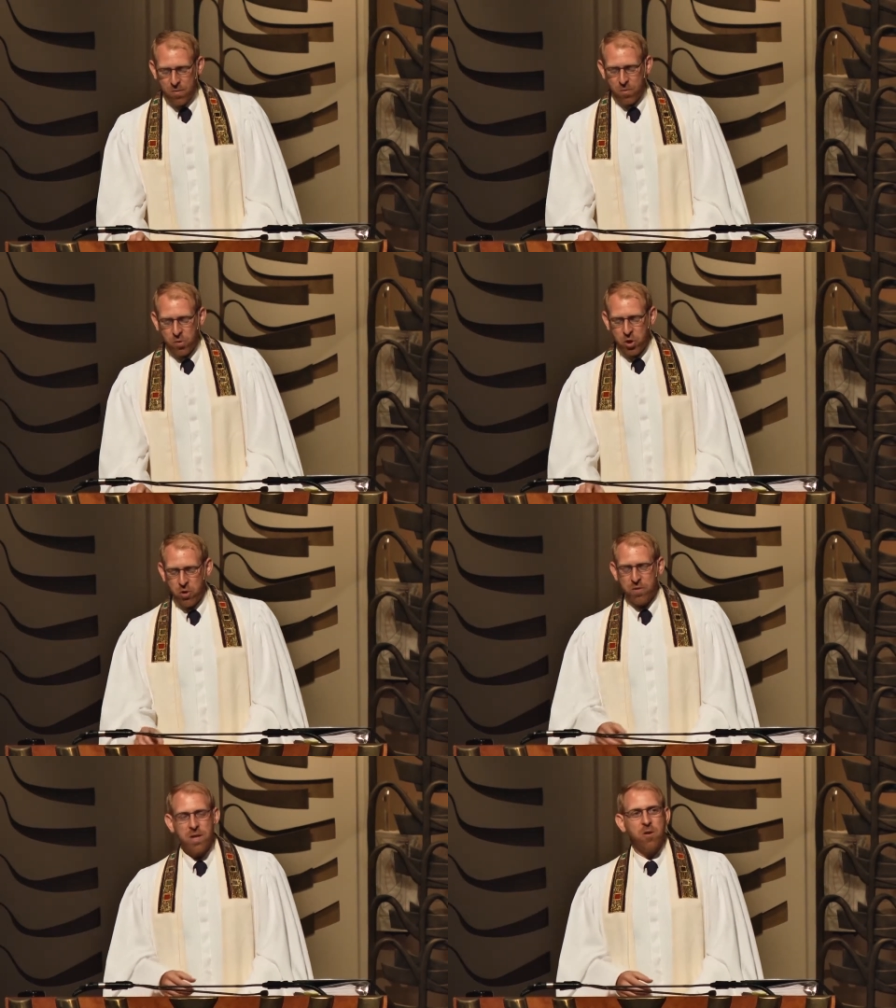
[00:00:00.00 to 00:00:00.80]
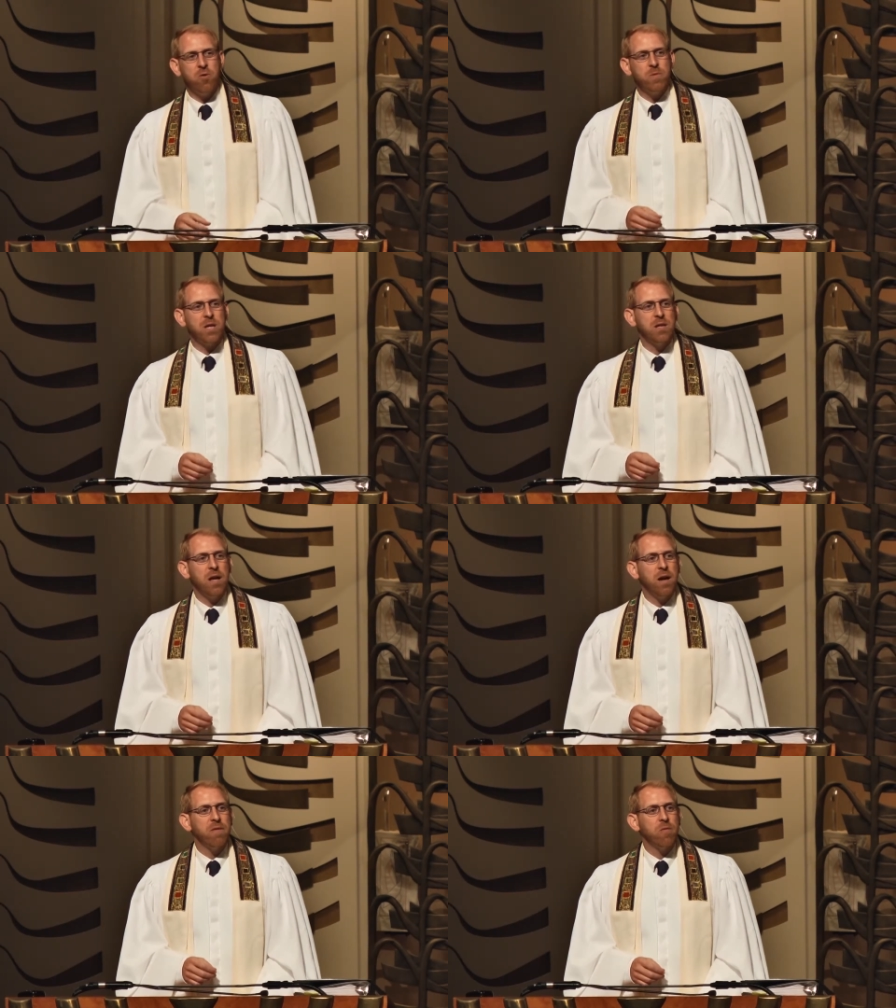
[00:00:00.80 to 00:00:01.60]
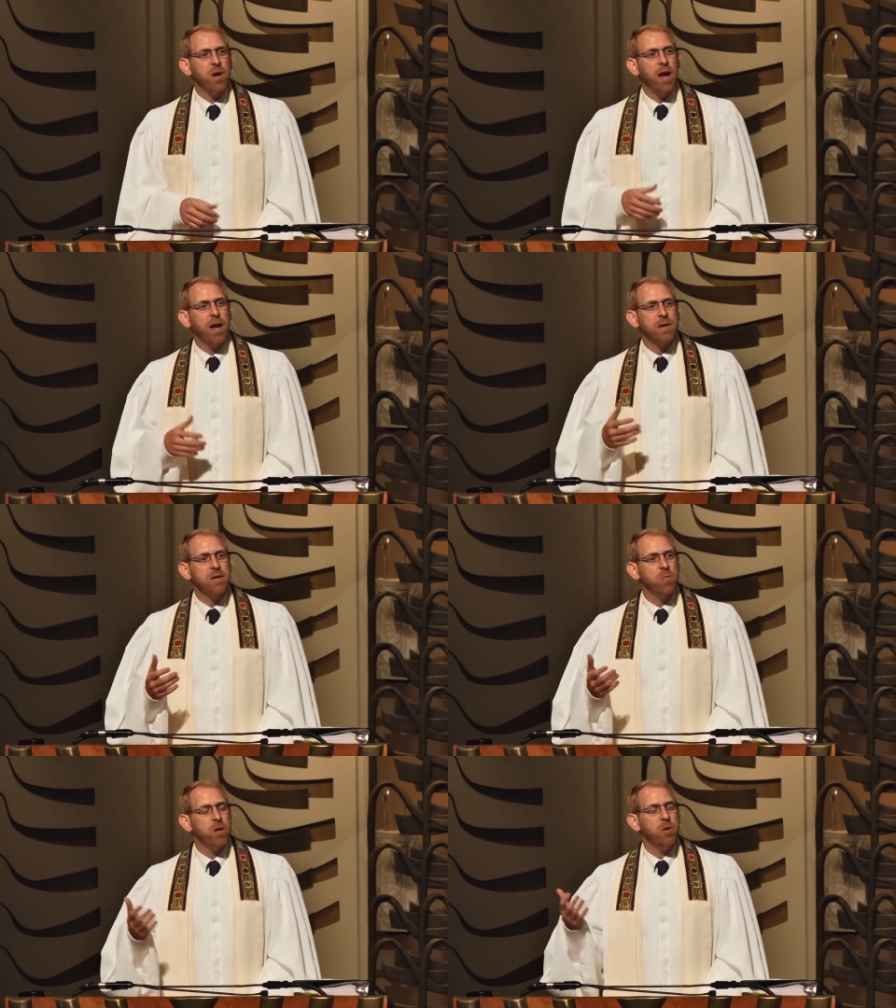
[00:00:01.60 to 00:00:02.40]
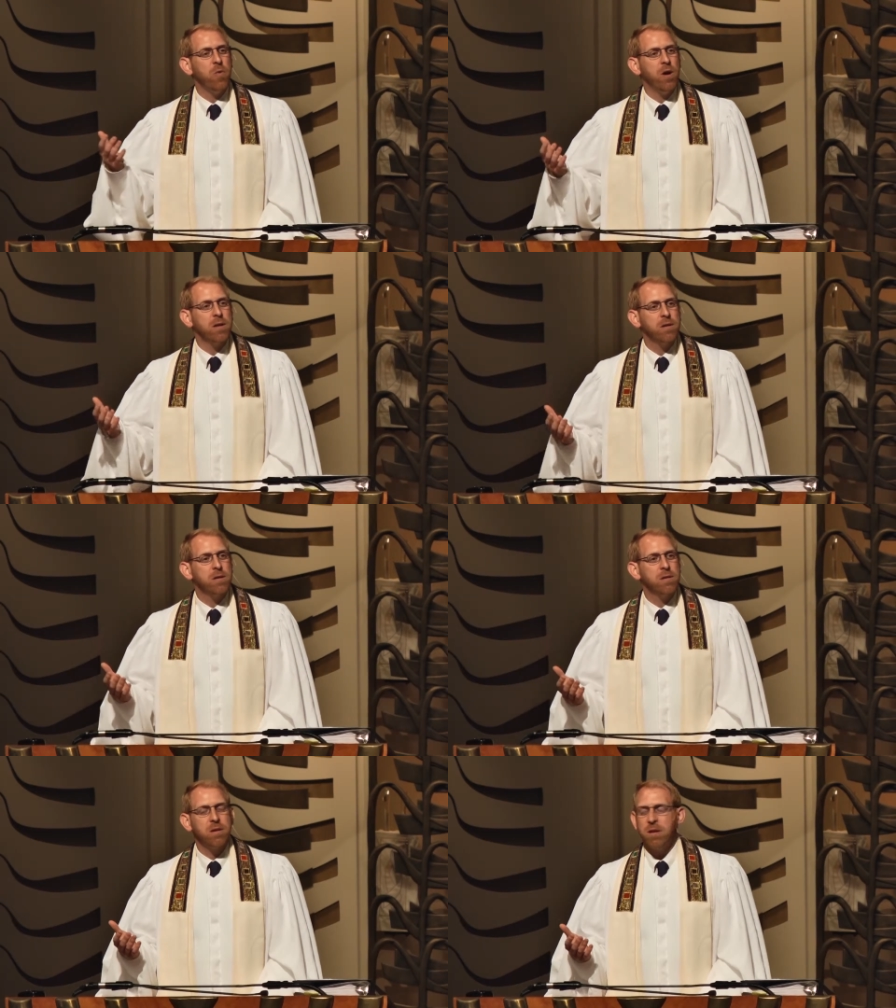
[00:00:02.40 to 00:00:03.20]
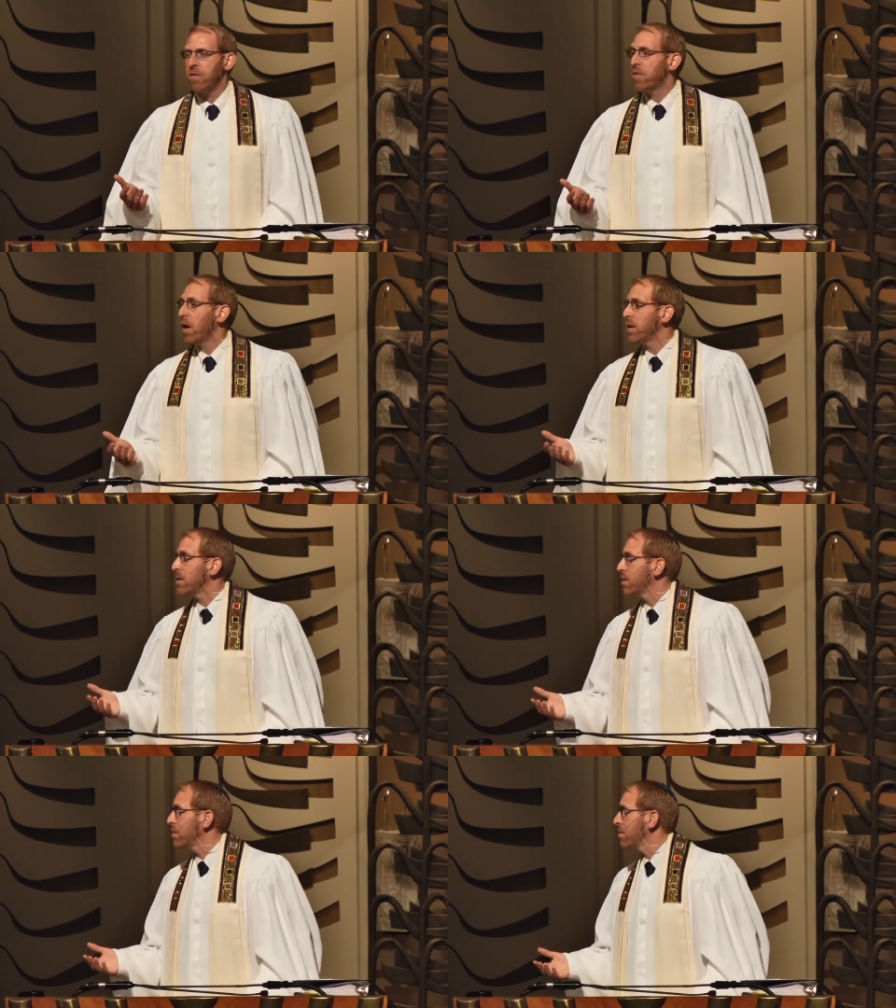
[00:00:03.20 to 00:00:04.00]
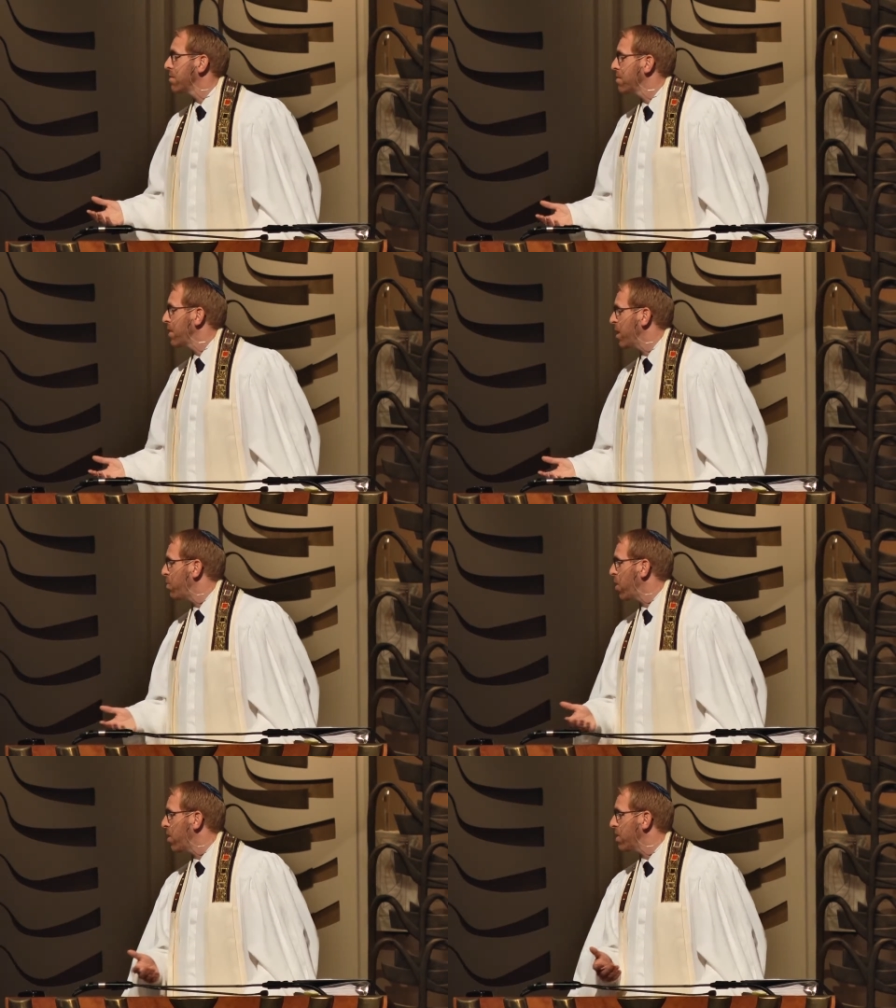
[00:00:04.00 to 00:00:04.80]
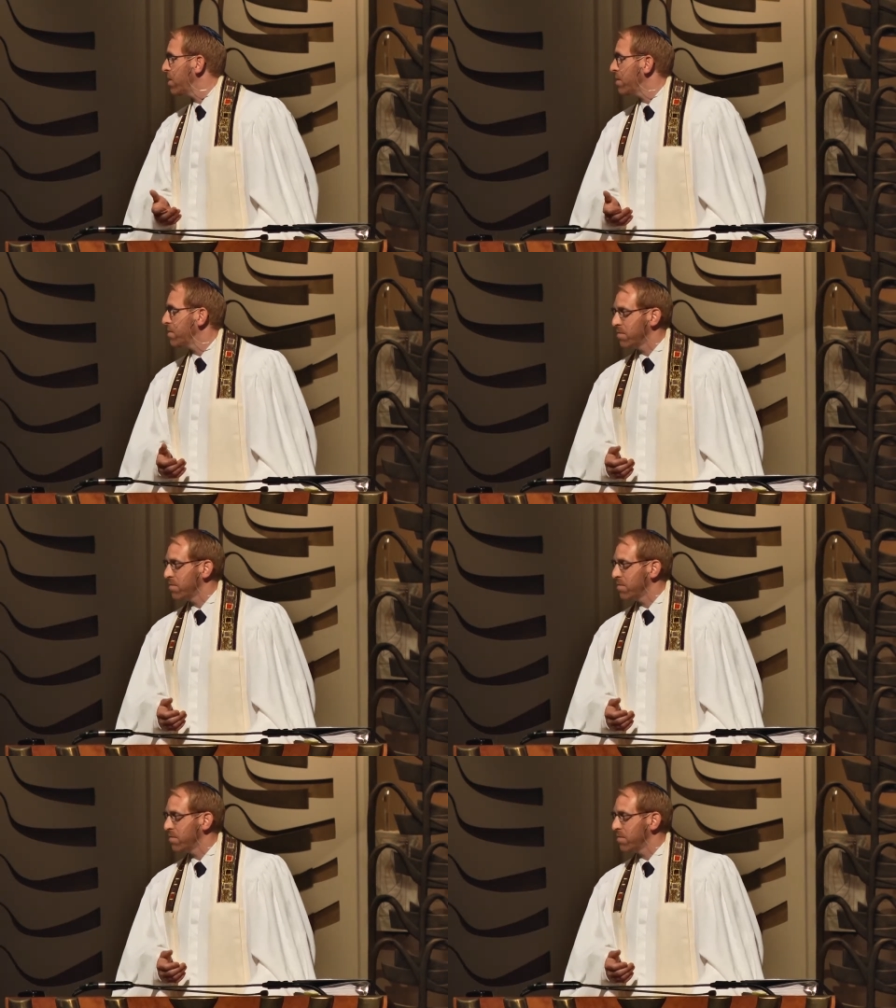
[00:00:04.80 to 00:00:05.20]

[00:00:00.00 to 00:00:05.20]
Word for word: When we're choosing whom to love, we're asked, what do you want in a friend, in a partner?